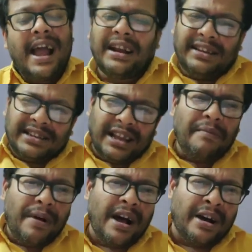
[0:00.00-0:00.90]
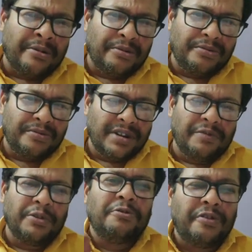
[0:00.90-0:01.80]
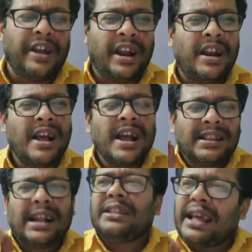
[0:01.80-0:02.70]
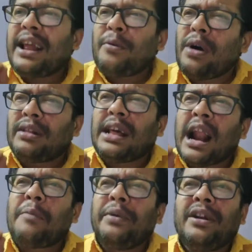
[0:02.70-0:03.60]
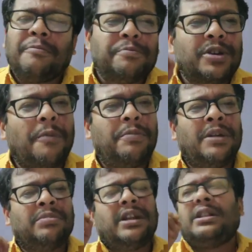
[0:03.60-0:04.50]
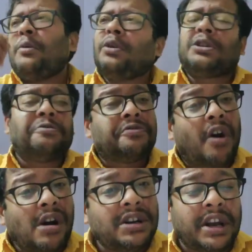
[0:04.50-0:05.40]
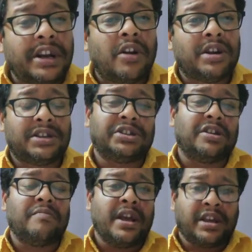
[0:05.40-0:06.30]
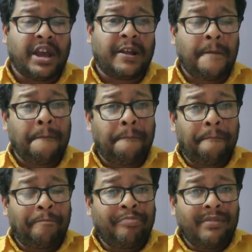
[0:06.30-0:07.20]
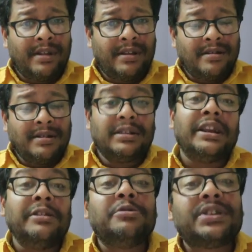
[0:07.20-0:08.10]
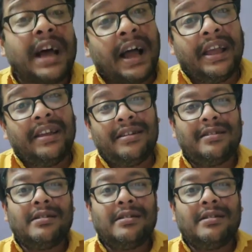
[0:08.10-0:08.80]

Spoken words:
And somehow, if you feel that there had been a problem, that there was a fault in your decision making, then you sigh.